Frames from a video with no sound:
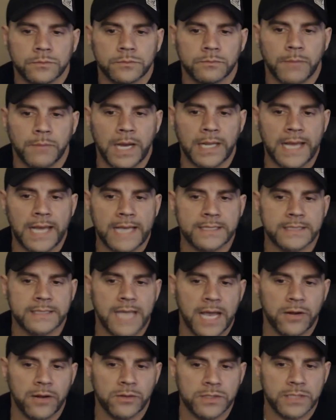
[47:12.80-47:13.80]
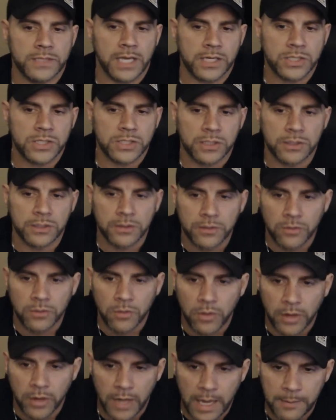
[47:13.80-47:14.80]
My last dyno section,
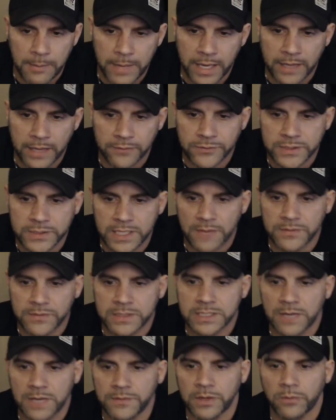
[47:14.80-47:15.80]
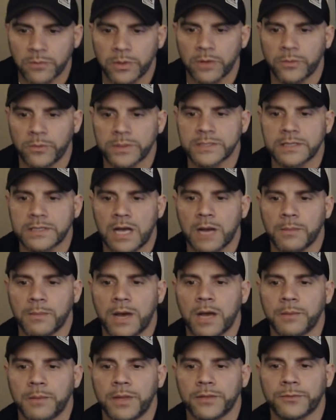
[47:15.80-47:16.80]
I made 770 wheel with stock
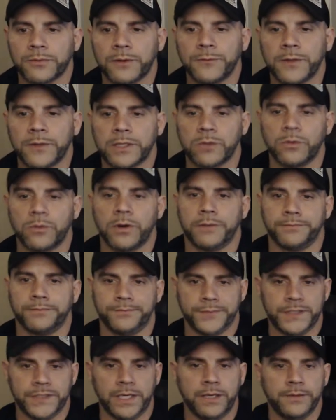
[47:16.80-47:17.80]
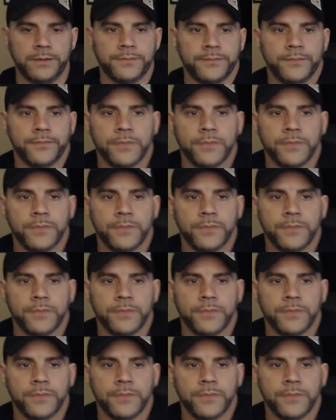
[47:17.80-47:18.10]
bottom end 351. See?